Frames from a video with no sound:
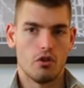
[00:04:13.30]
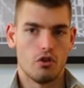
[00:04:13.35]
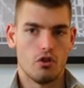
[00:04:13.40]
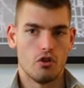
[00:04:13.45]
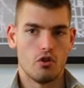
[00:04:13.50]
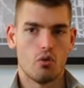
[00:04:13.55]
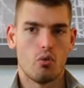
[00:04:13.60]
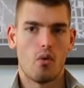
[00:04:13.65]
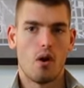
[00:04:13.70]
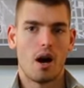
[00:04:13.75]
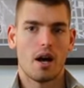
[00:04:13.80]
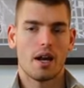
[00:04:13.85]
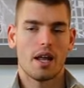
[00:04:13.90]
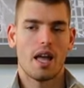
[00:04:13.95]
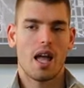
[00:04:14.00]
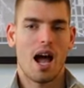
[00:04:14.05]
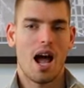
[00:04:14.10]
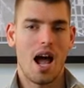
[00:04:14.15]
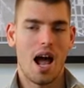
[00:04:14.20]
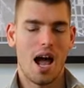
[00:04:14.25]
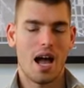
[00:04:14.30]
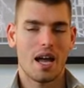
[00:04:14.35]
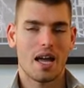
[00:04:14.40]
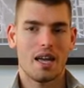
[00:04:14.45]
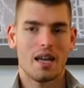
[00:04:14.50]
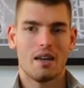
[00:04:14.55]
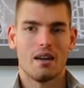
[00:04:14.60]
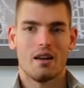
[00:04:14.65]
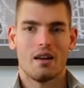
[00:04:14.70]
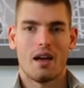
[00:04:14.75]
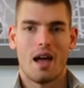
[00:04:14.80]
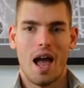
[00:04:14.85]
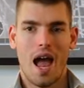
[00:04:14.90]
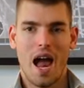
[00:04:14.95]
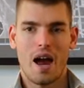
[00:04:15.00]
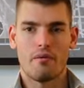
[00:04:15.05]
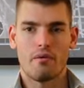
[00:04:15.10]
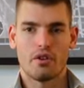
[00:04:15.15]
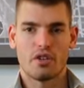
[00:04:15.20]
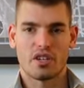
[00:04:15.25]
You want a high
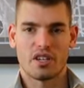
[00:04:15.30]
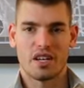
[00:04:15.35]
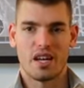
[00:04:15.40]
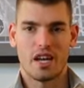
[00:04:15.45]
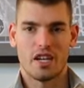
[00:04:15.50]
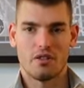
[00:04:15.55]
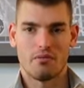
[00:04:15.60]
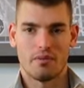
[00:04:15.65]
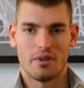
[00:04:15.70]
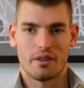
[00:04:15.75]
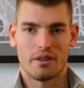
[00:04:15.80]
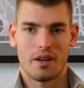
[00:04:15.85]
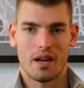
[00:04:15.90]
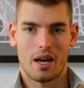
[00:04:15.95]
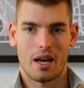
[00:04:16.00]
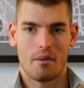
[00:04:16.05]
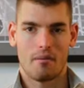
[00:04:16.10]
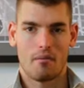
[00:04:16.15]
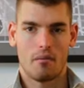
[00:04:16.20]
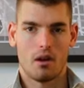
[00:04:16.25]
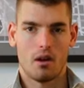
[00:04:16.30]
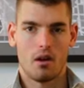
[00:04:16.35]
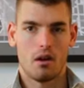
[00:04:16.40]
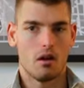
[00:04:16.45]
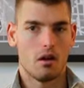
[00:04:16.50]
average engagement time